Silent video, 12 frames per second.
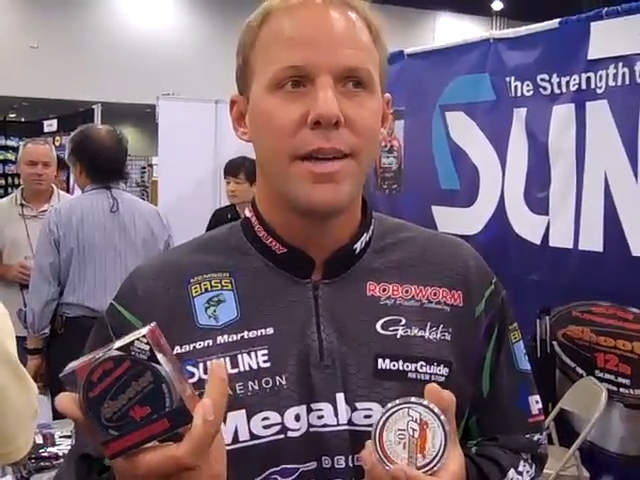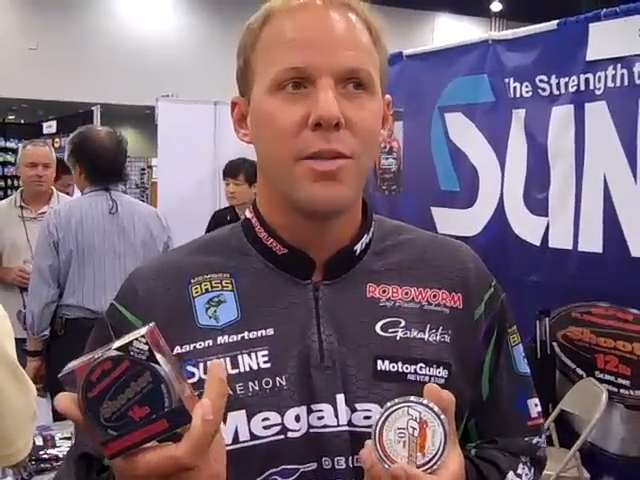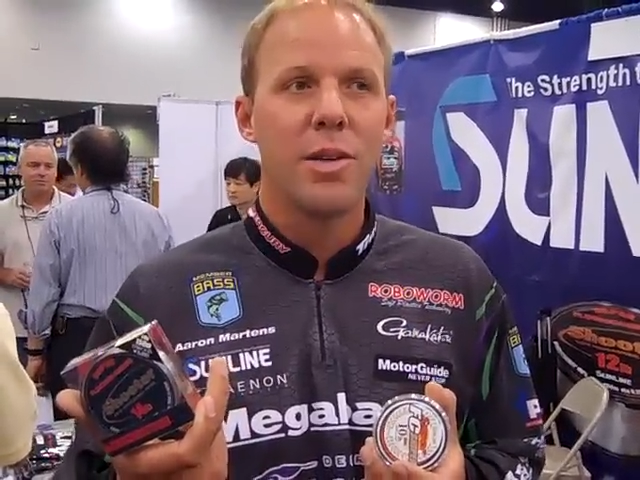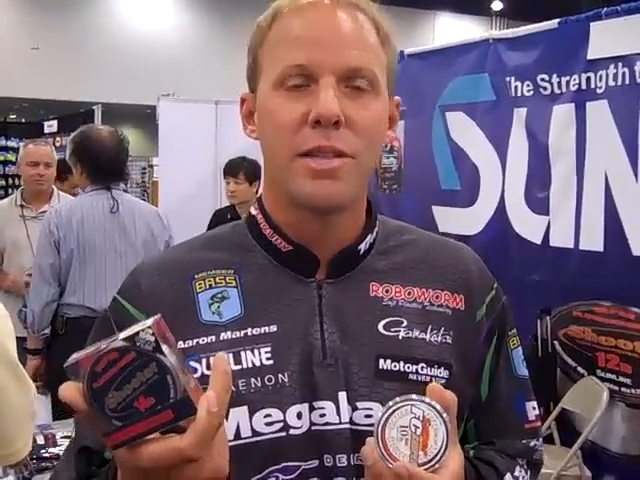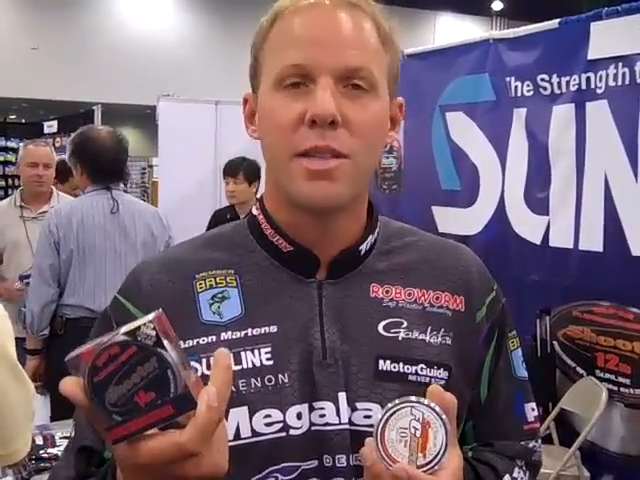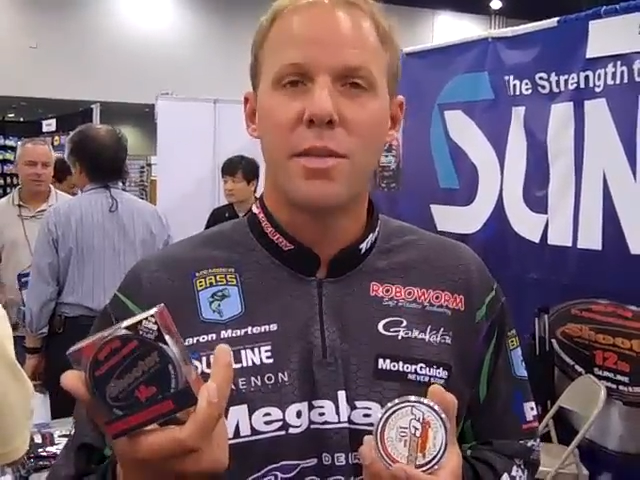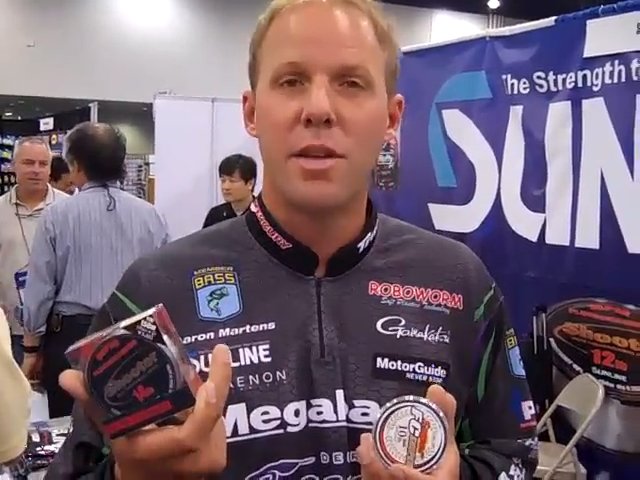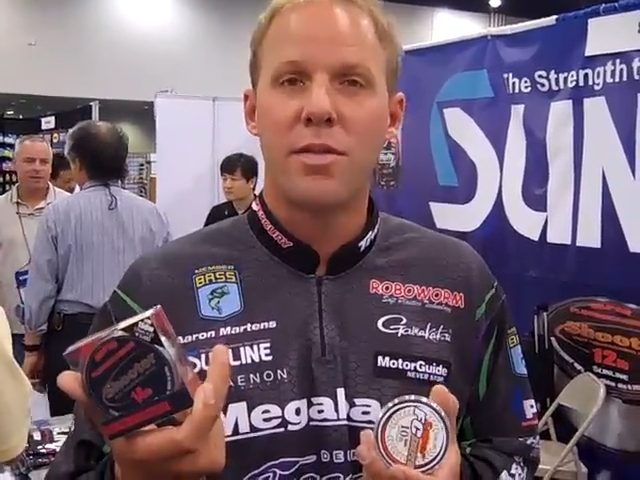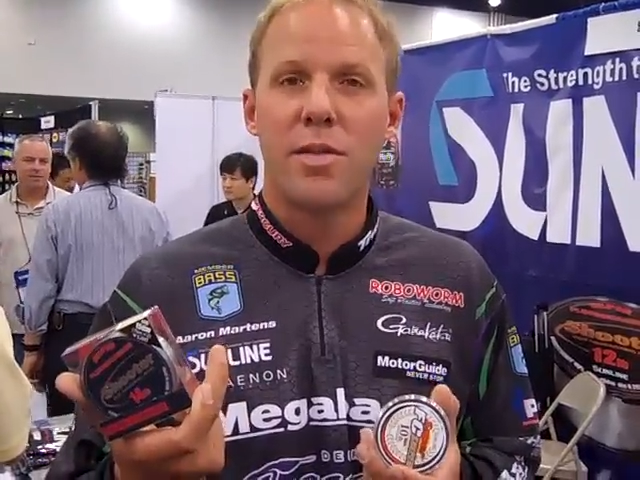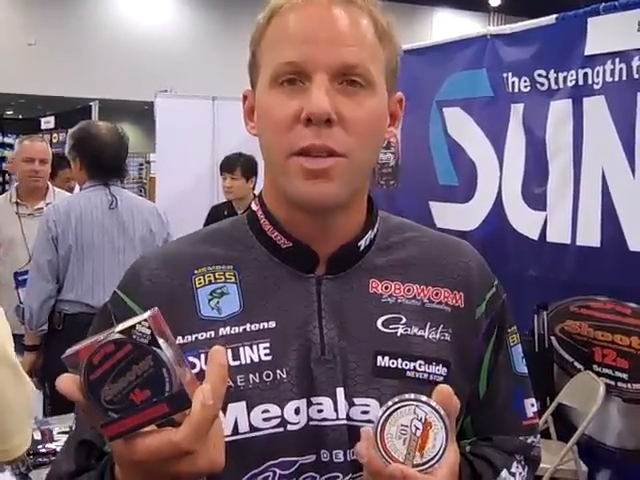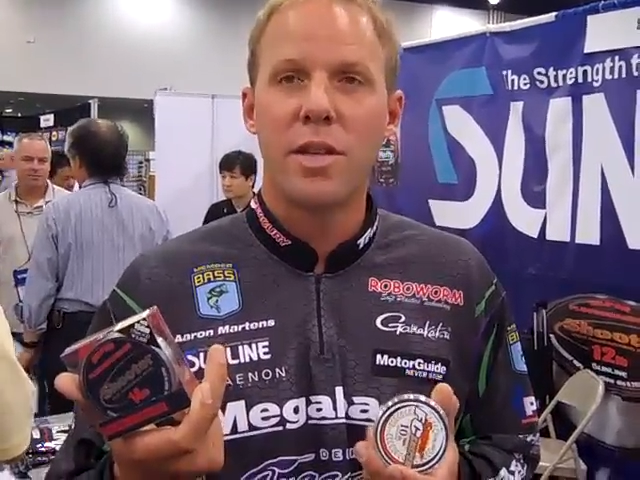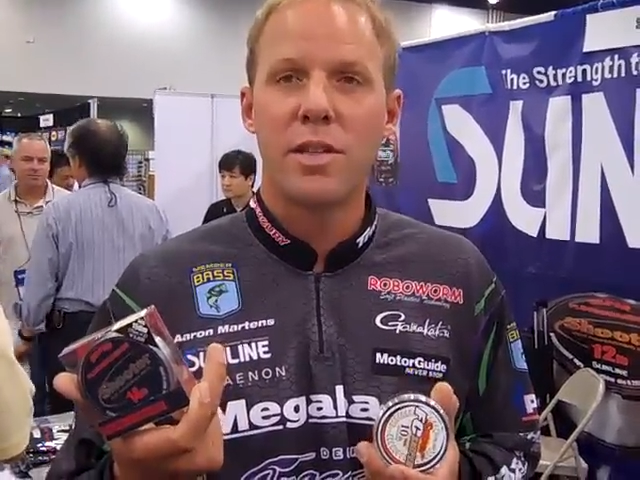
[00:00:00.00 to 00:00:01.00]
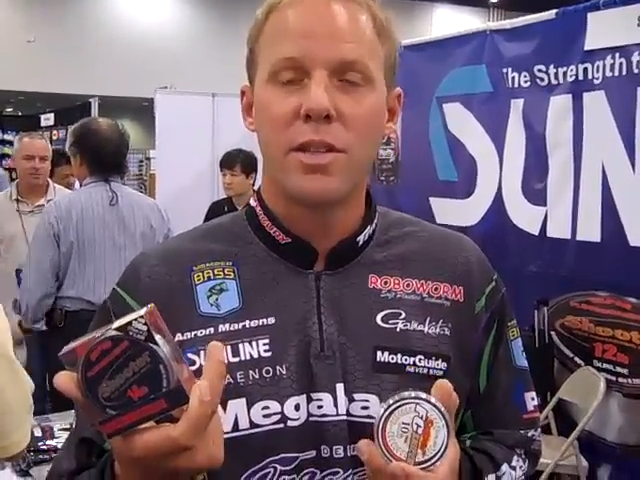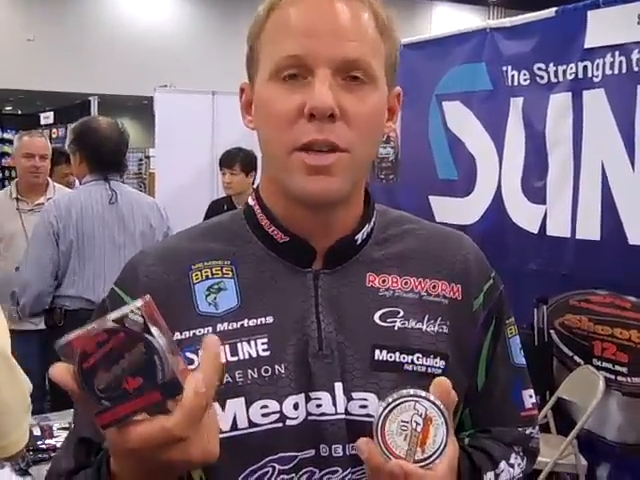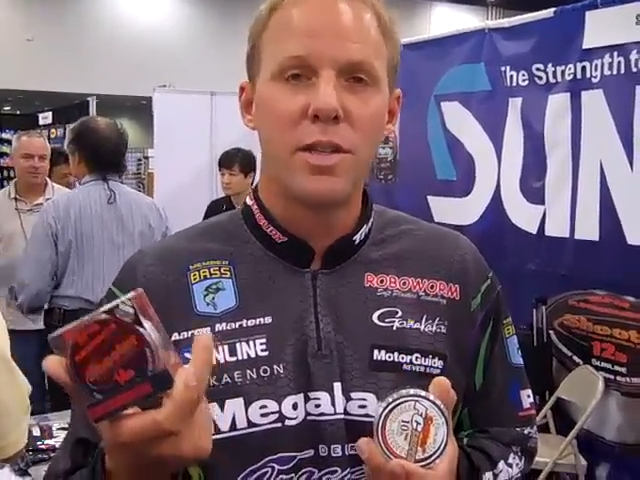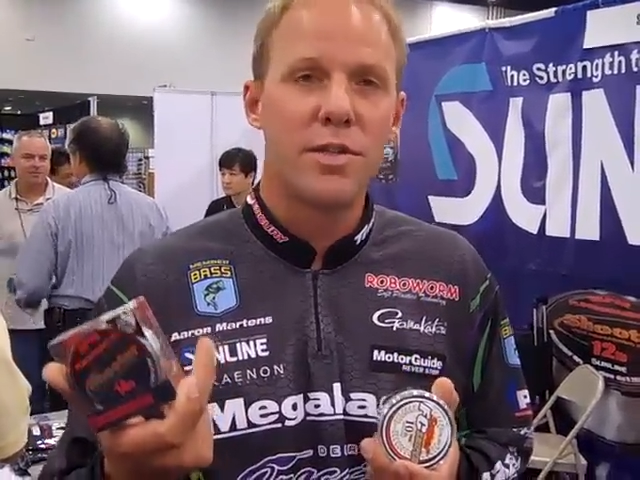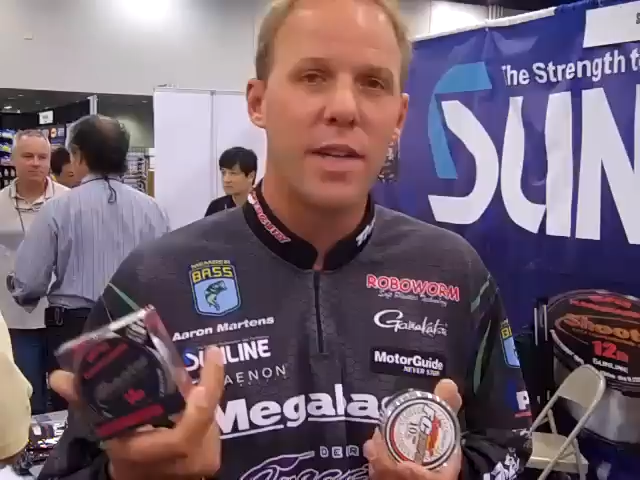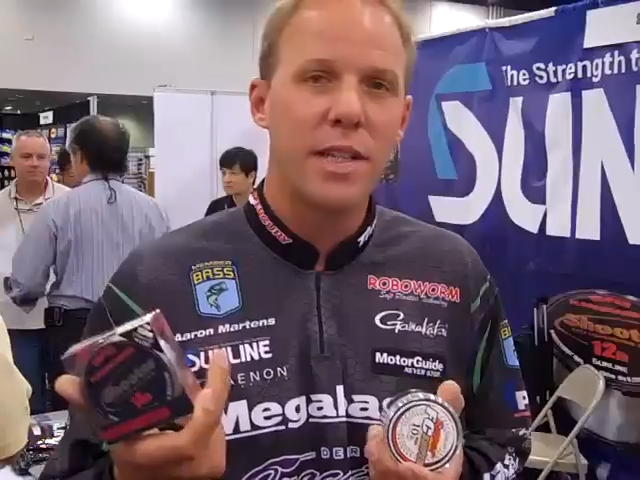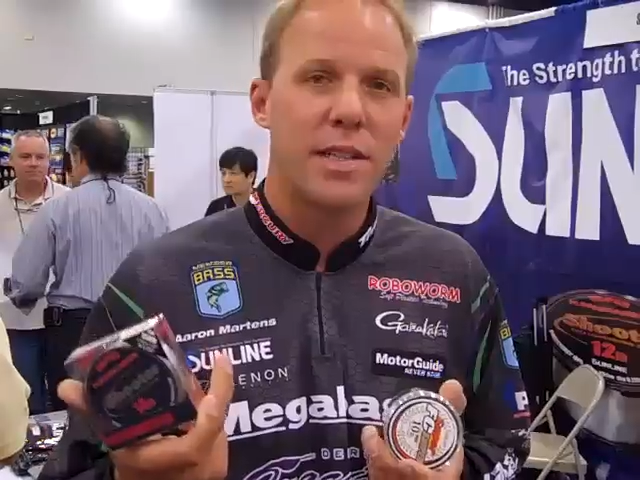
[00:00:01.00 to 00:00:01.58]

you want something real low stretch,